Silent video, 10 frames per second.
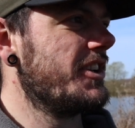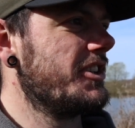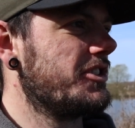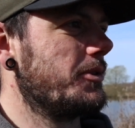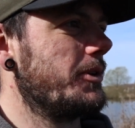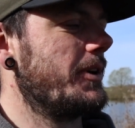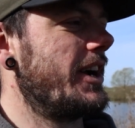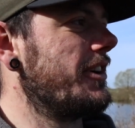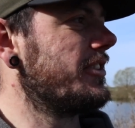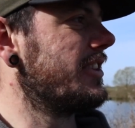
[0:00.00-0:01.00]
so we
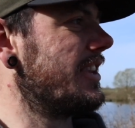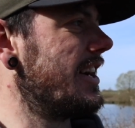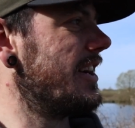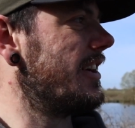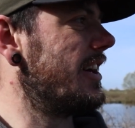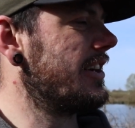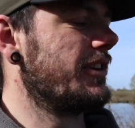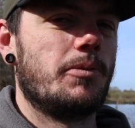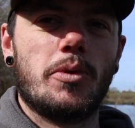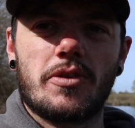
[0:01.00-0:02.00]
had a
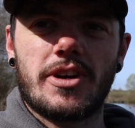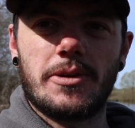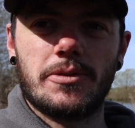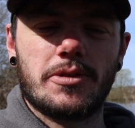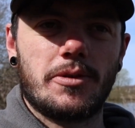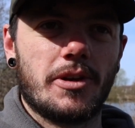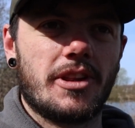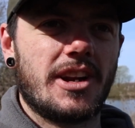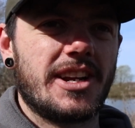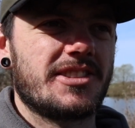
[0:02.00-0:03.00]
little walk around all
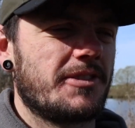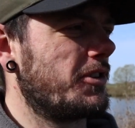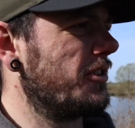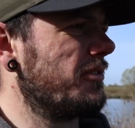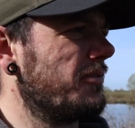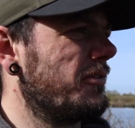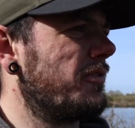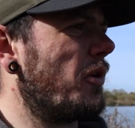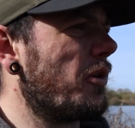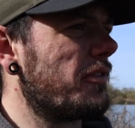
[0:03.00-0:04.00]
of the lakes. I've got
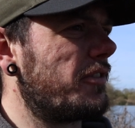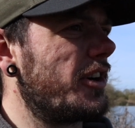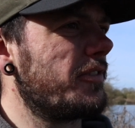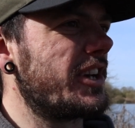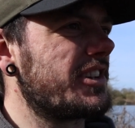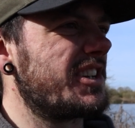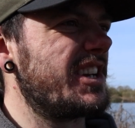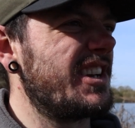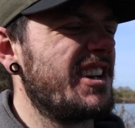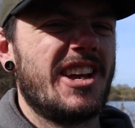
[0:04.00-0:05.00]
4 or 5 lakes
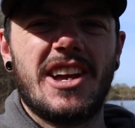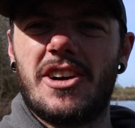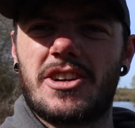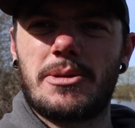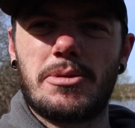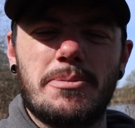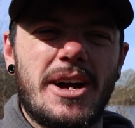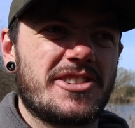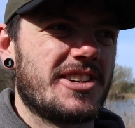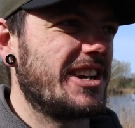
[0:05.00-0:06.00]
here, got a couple
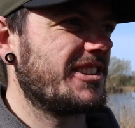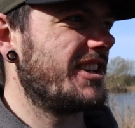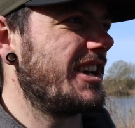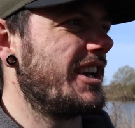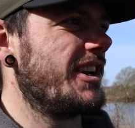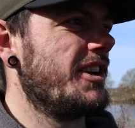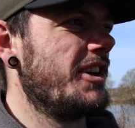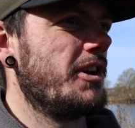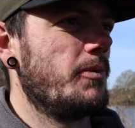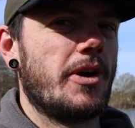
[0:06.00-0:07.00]
match lakes here.
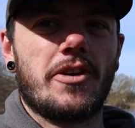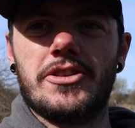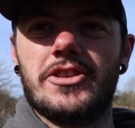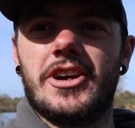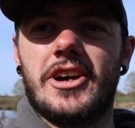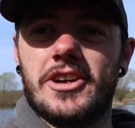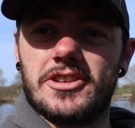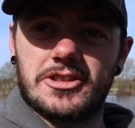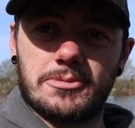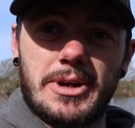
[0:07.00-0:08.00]
We're on the
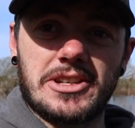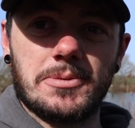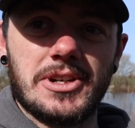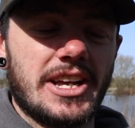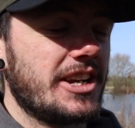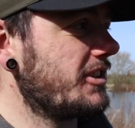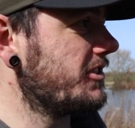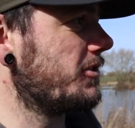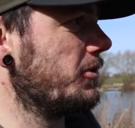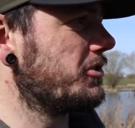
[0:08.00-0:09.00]
specimen lake,
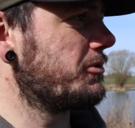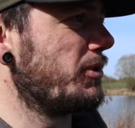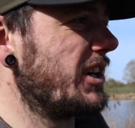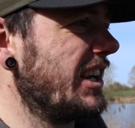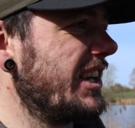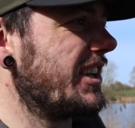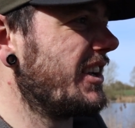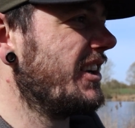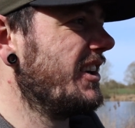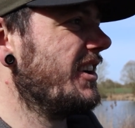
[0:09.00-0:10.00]
it's called Spring Lake,
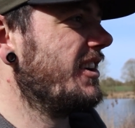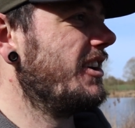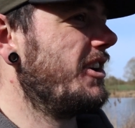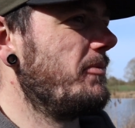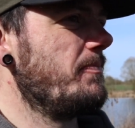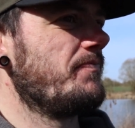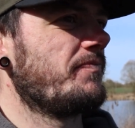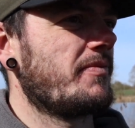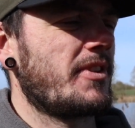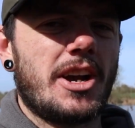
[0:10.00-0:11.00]

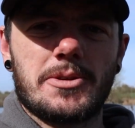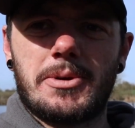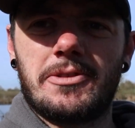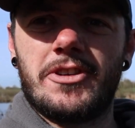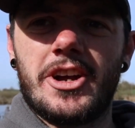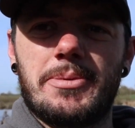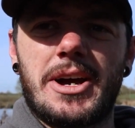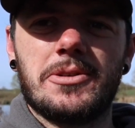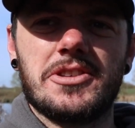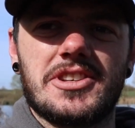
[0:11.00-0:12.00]
up to about 30
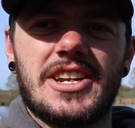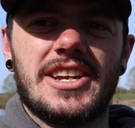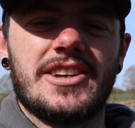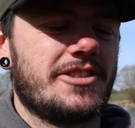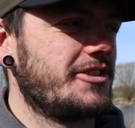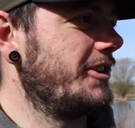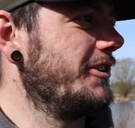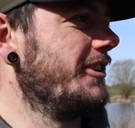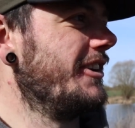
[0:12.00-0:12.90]
pounders in here, so